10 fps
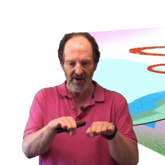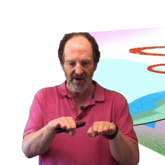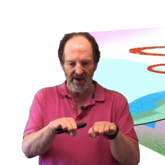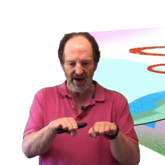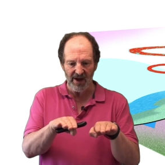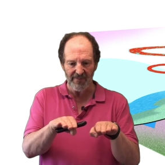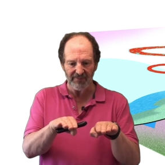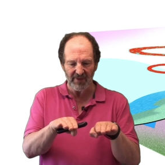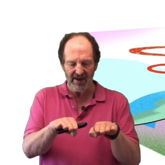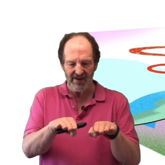
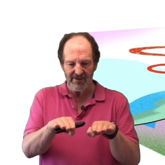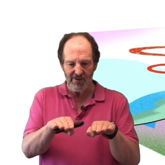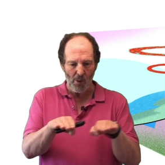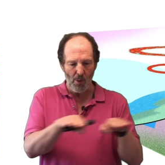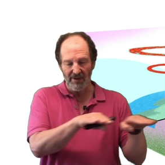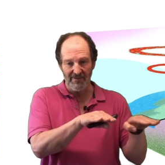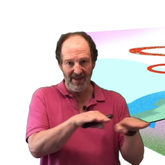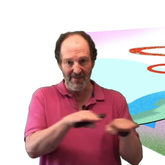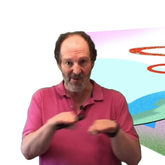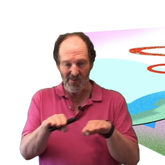or
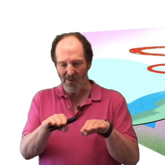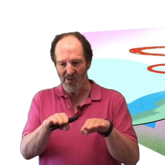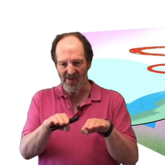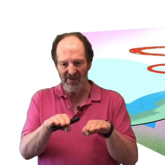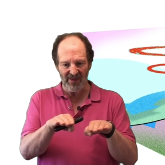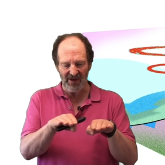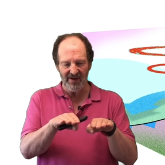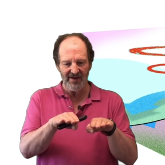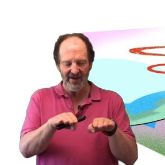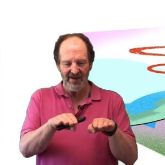they move one way or the other,
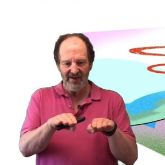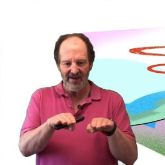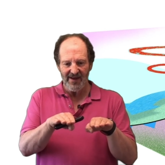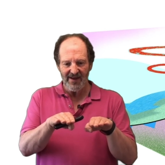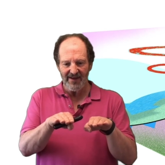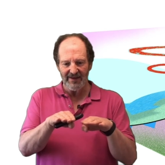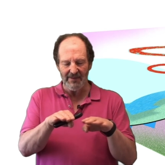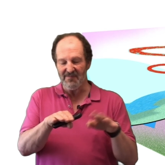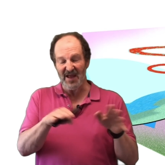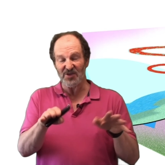
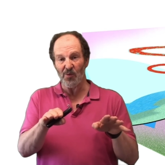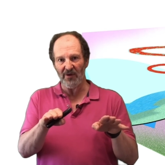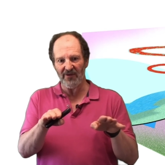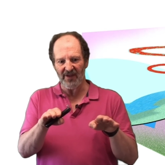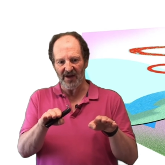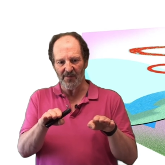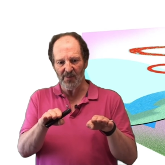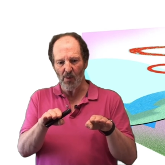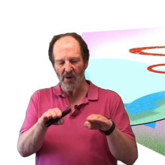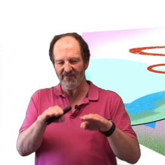that's one thing.
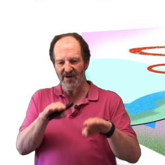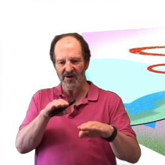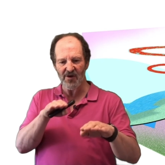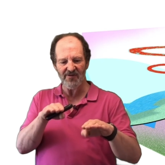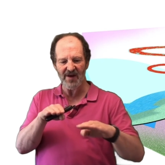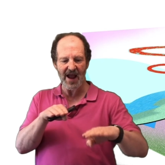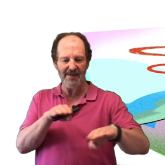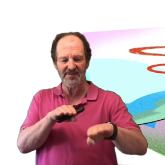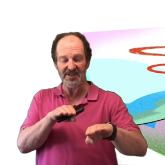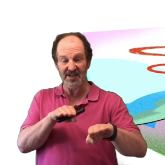But what very often
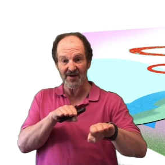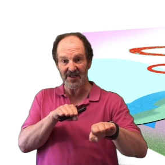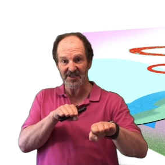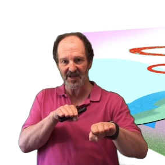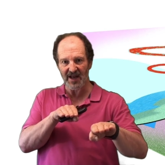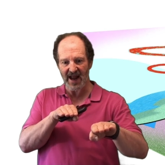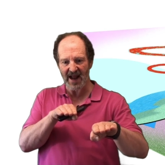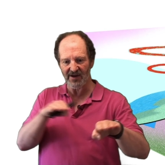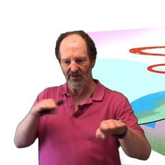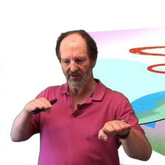happens is they're at a slight
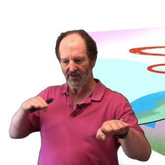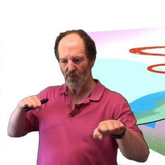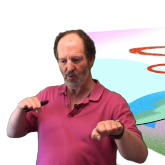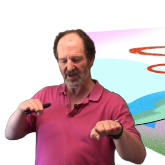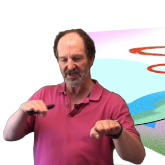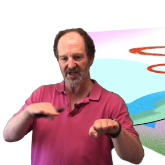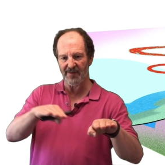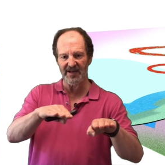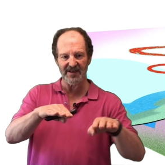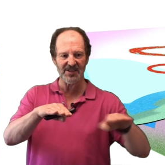angle, or one is
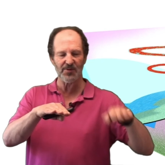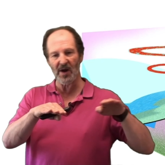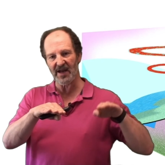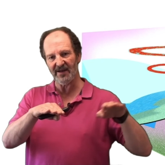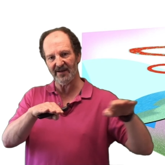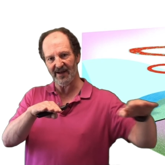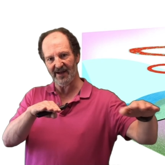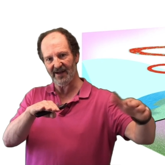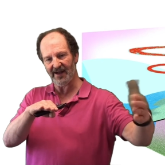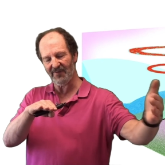coming this way
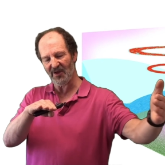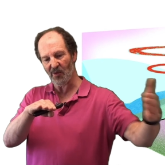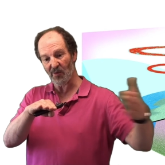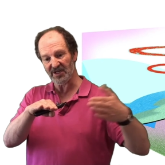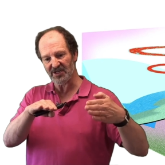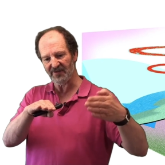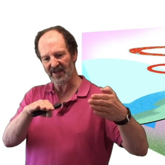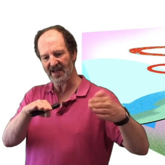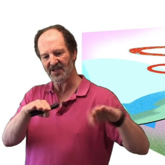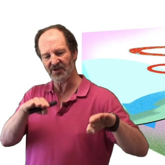and the other one is over
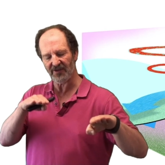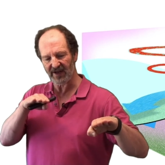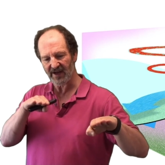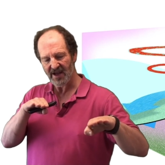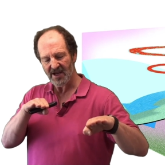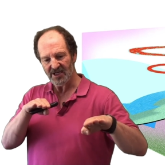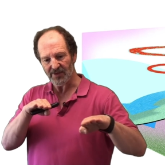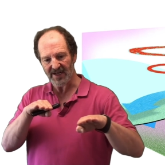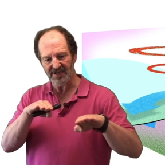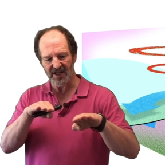here, sort of thing. So
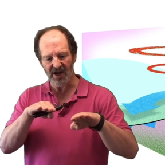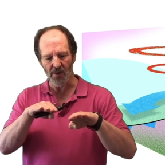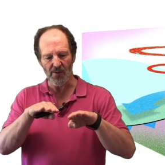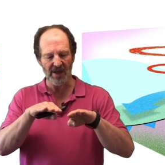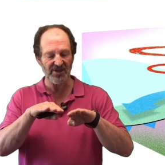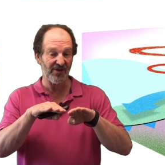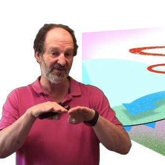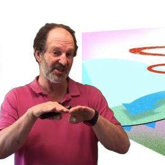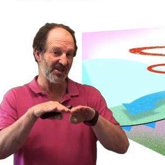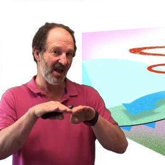as they go, they're sort of
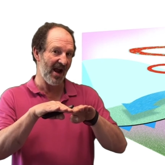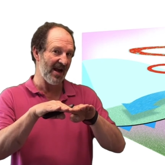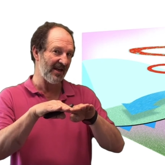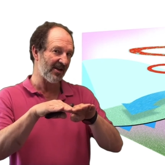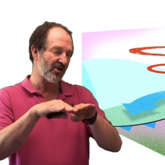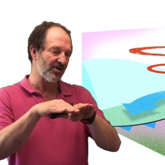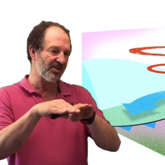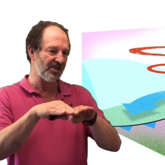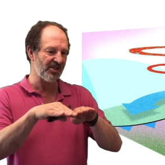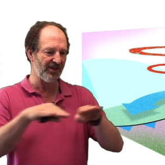sliding across
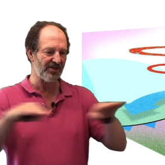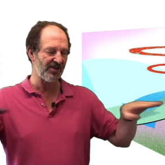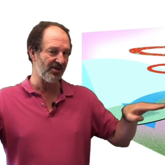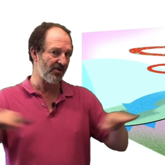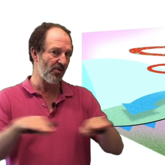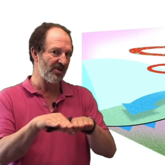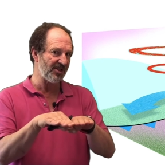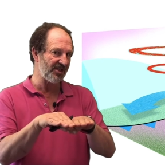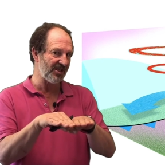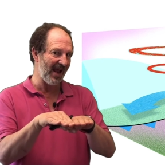each other. So it's not always
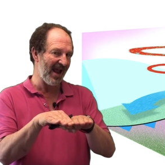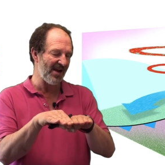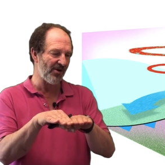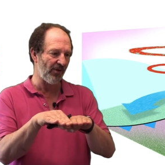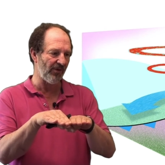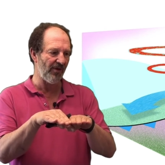just a head-on